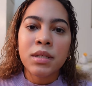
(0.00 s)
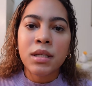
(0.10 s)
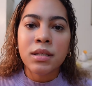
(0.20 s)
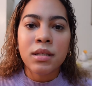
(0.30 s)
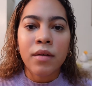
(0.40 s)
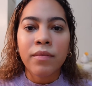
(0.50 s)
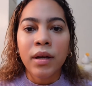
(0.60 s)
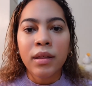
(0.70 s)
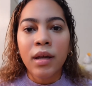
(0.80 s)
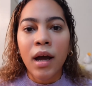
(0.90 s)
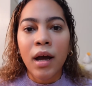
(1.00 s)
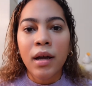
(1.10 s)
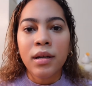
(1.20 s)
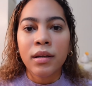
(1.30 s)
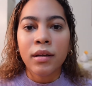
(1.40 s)
and stuff like
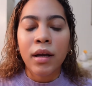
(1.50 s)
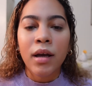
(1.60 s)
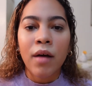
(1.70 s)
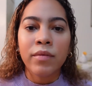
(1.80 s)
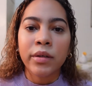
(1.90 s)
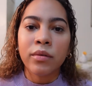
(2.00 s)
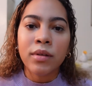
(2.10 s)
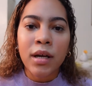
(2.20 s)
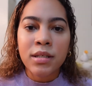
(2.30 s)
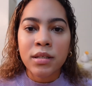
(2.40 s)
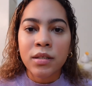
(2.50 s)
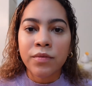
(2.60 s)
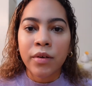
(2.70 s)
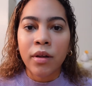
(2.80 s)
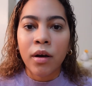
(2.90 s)
that, and like have little lessons
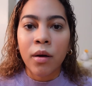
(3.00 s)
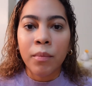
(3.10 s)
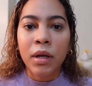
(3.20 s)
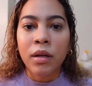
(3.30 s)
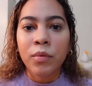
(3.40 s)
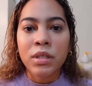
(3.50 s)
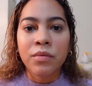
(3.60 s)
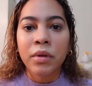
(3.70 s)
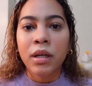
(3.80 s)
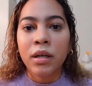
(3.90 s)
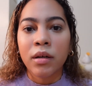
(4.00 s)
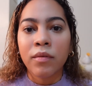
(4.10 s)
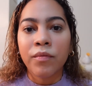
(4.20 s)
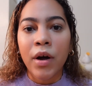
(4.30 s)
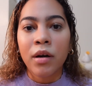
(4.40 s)
for them, and it was a really good
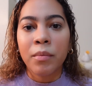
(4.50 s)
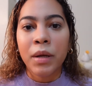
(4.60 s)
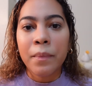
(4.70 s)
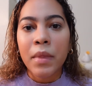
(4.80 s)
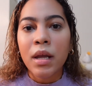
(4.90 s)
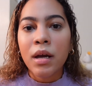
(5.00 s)
environment.